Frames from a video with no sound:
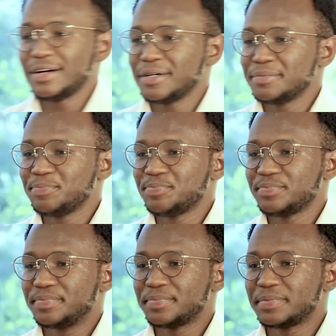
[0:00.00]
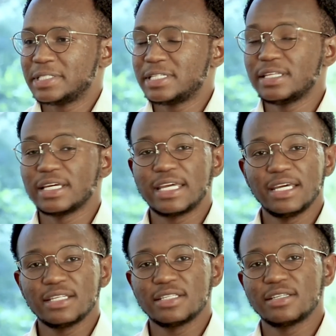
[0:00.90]
To the
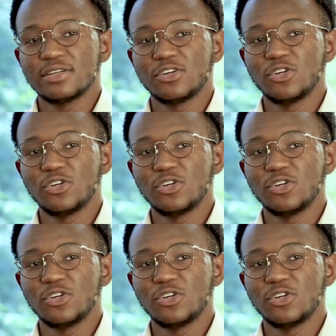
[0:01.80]
kids,